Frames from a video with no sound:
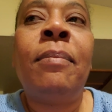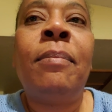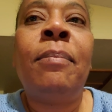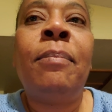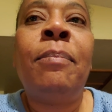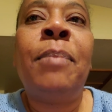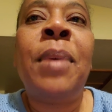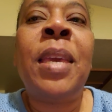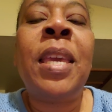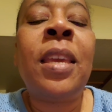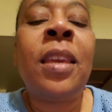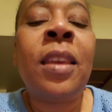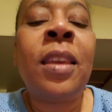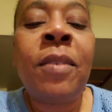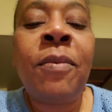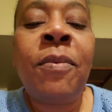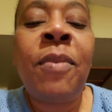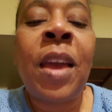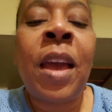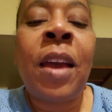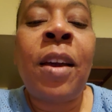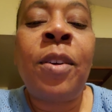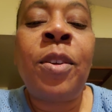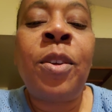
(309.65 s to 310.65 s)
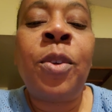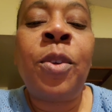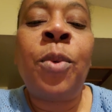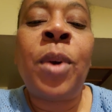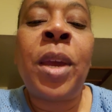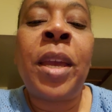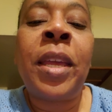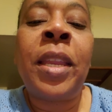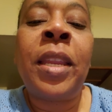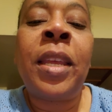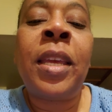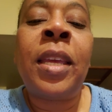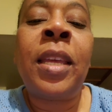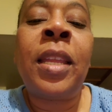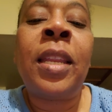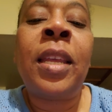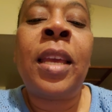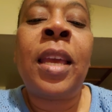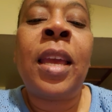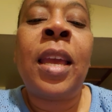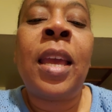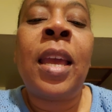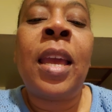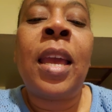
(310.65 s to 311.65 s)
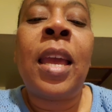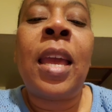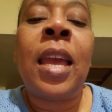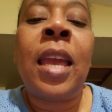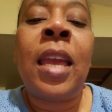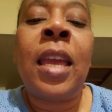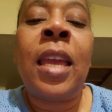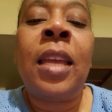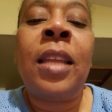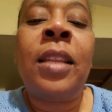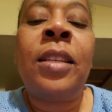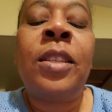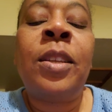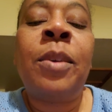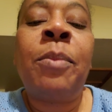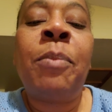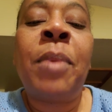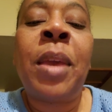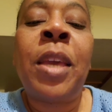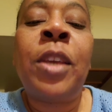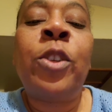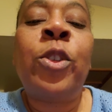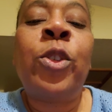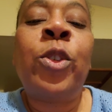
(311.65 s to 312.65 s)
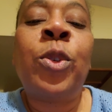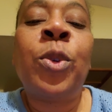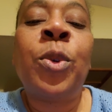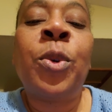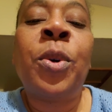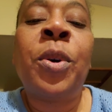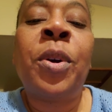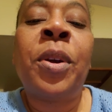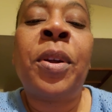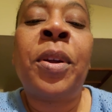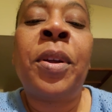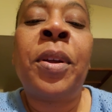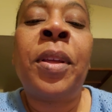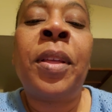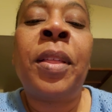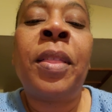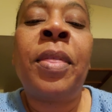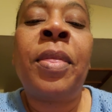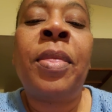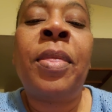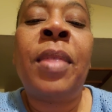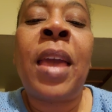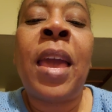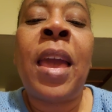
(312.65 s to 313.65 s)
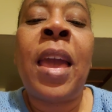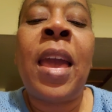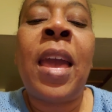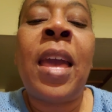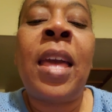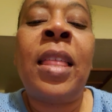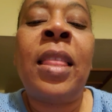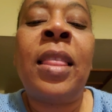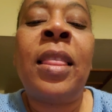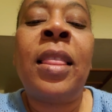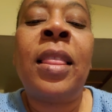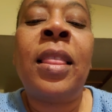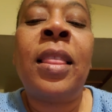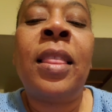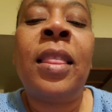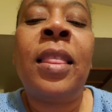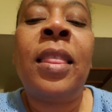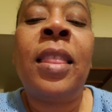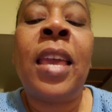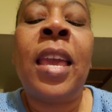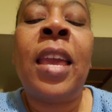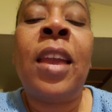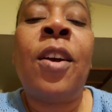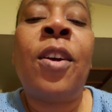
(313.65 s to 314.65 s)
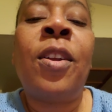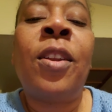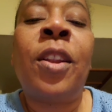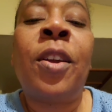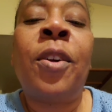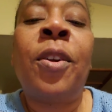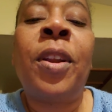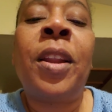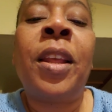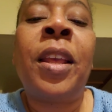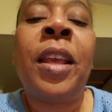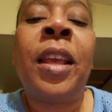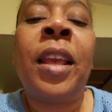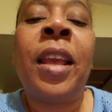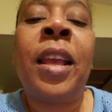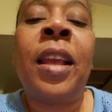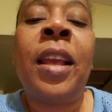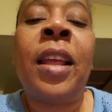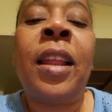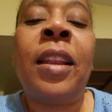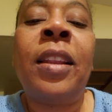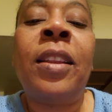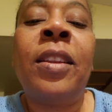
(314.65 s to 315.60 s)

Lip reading: being evaluated, and to make sure that they are learning